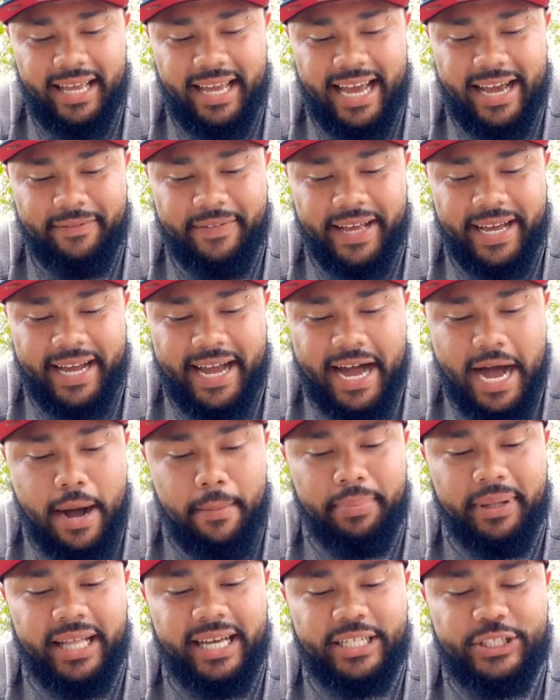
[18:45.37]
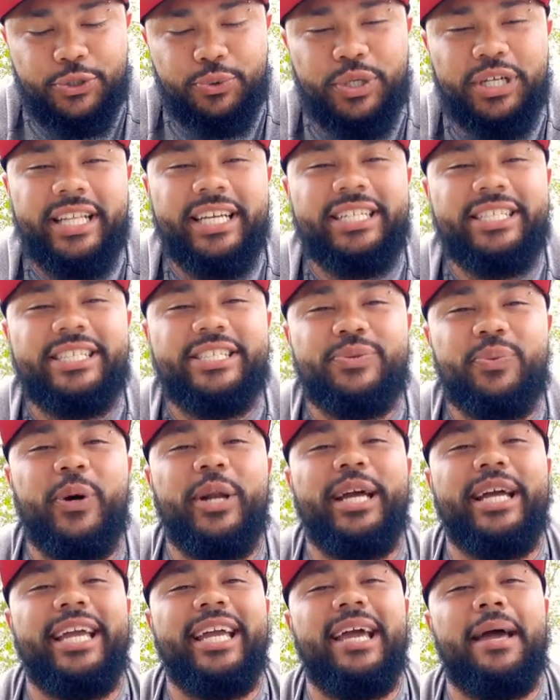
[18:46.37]
have that complex where they just
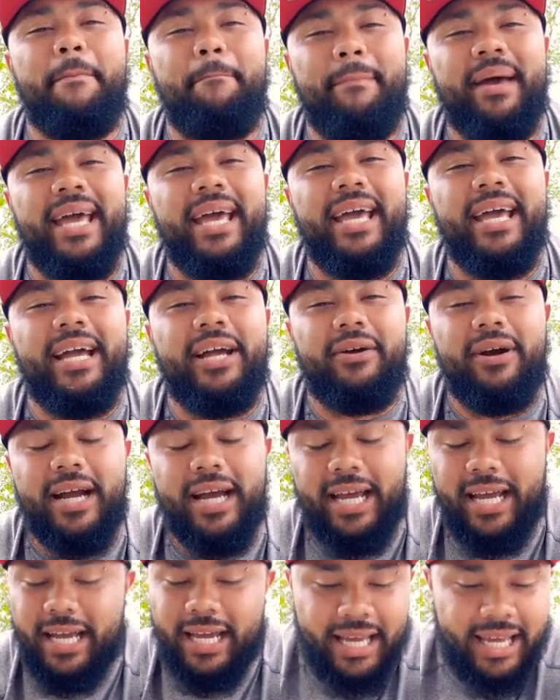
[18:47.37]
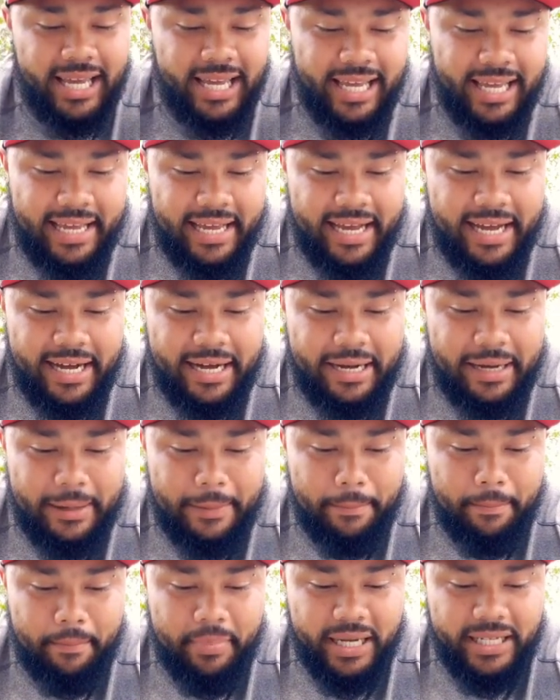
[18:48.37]
want to get big, right?
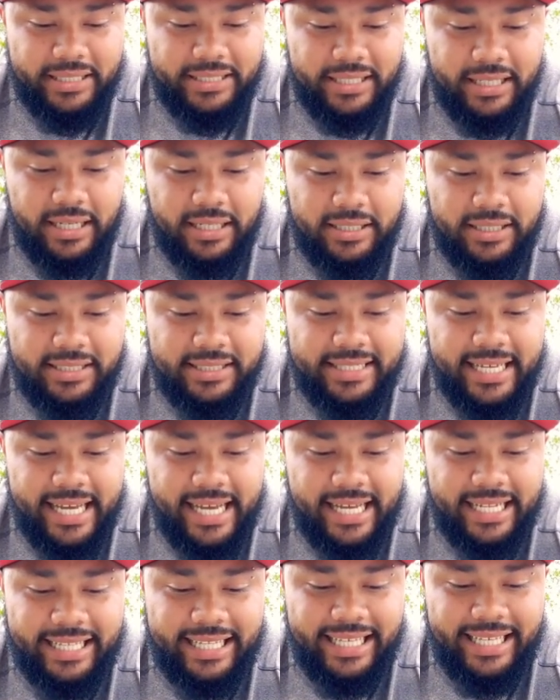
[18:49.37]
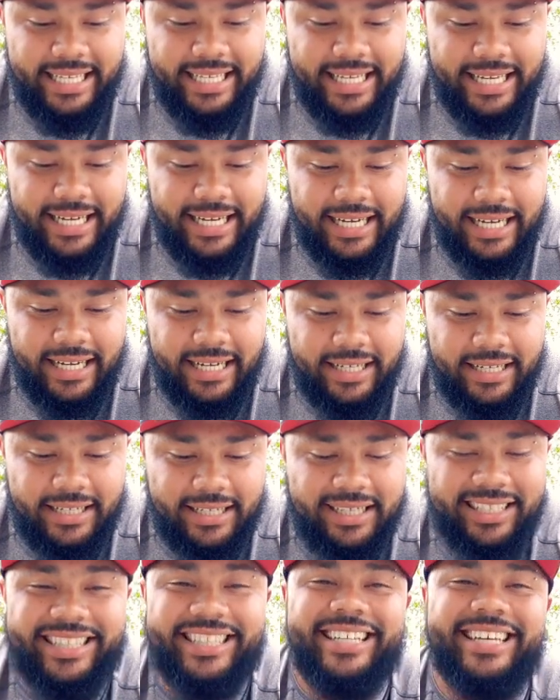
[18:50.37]
But to understand the
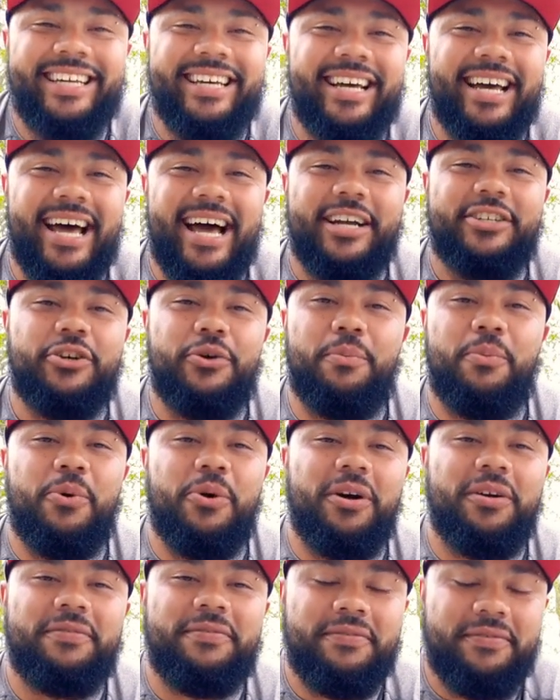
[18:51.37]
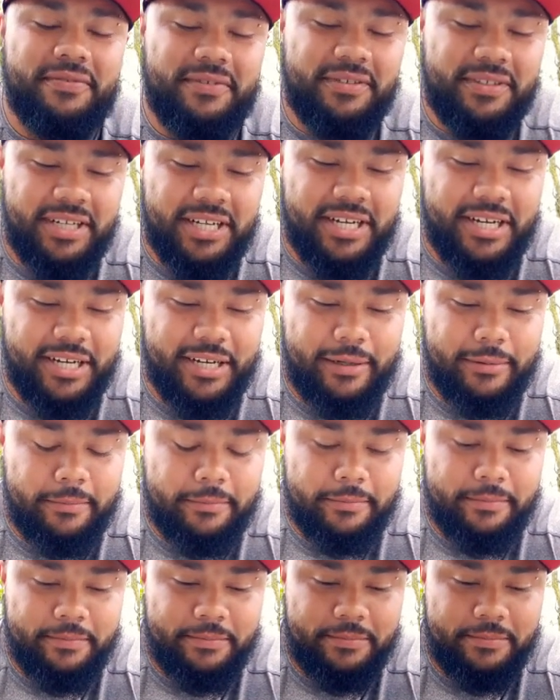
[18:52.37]
ectomorph
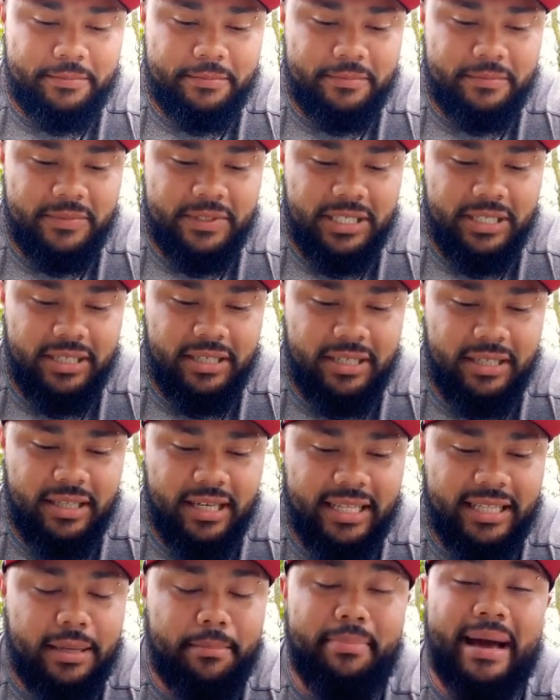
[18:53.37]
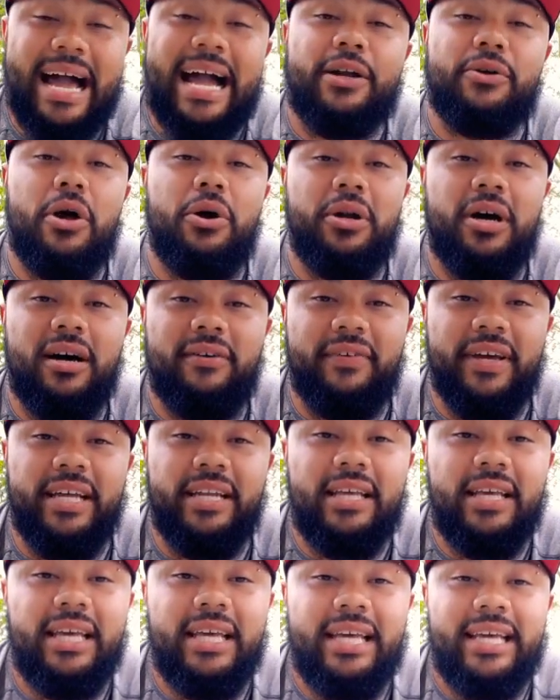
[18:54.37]
and the background of
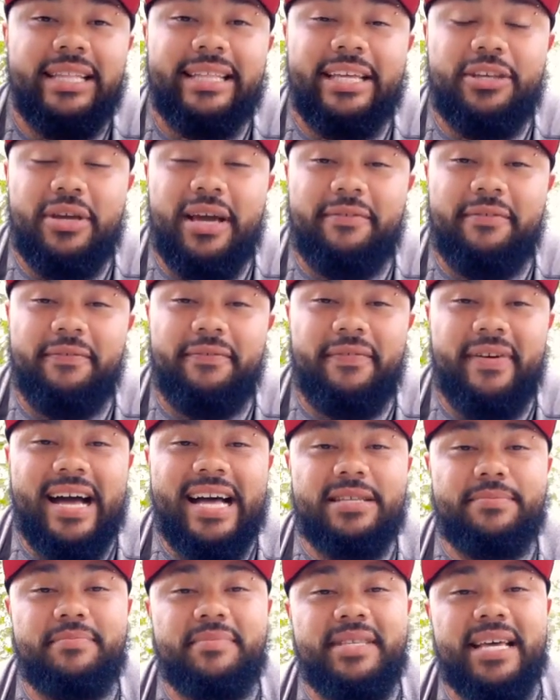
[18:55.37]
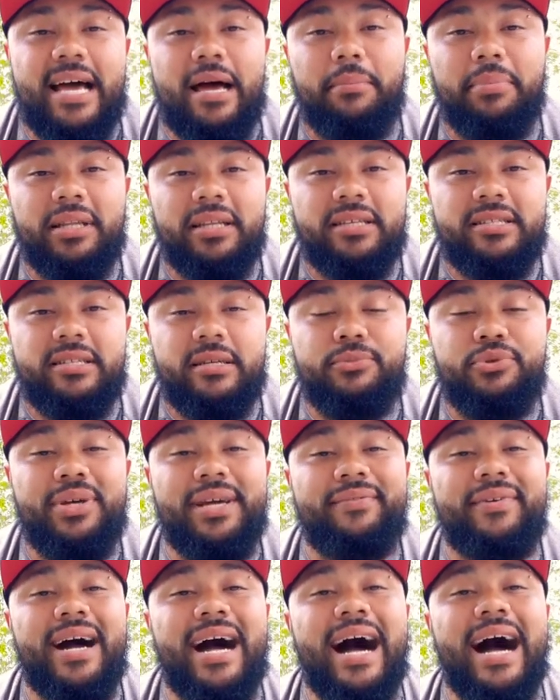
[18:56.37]
it, that you have a fast metabolism,
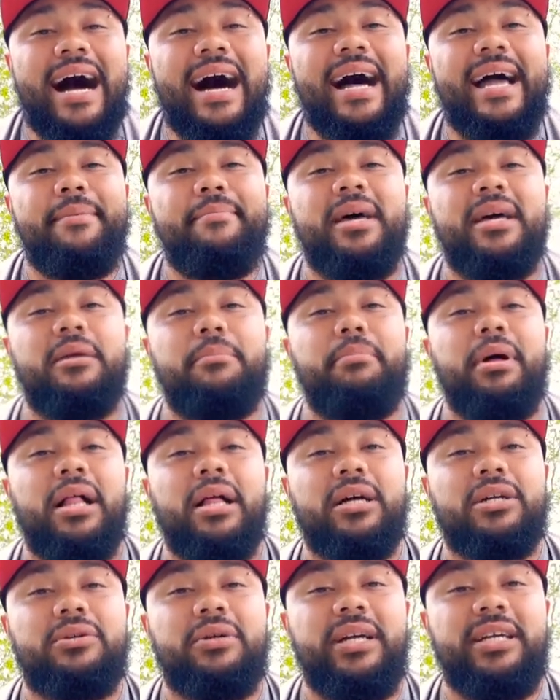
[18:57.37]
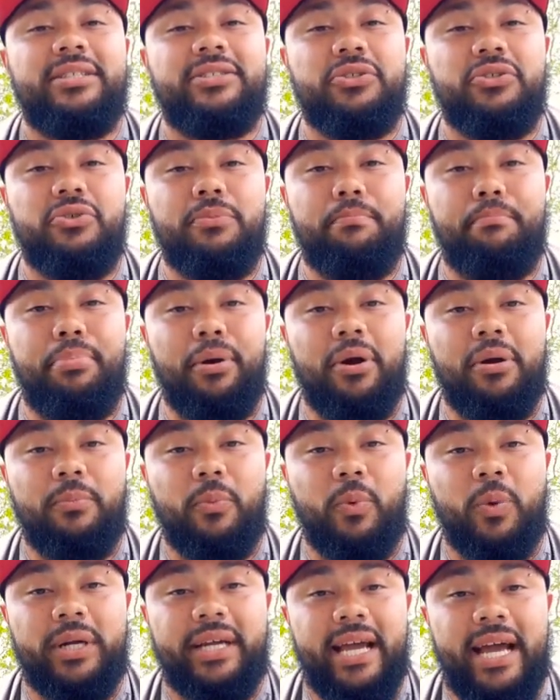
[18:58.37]
you have a high metabolic rate, so you burn
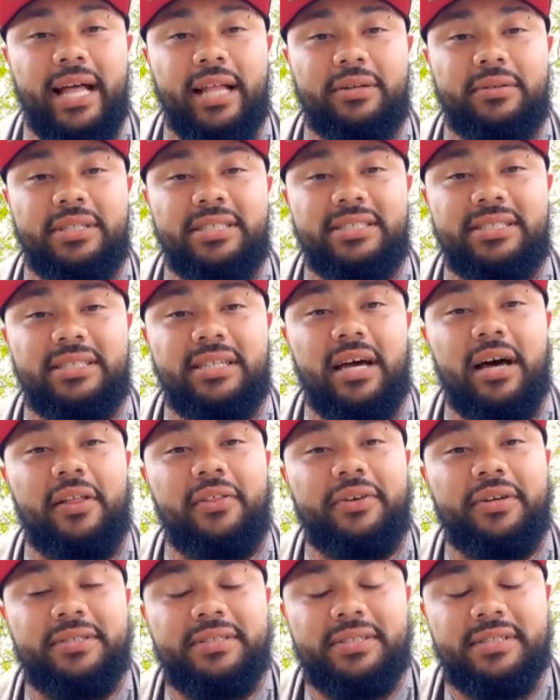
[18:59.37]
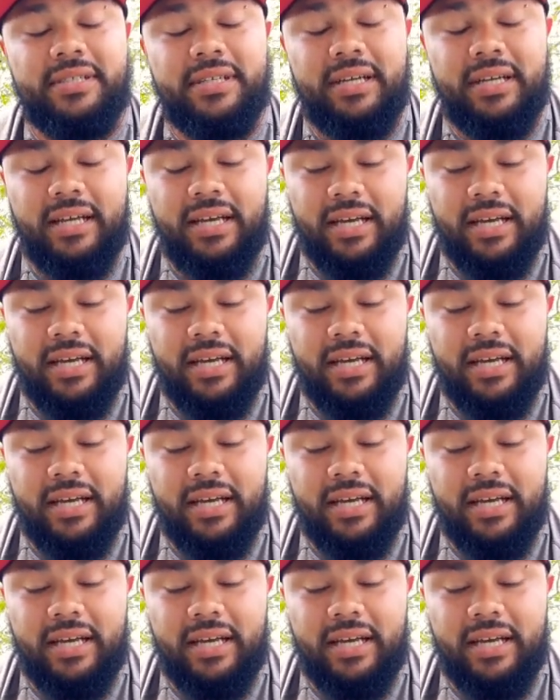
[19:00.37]
more calories than others.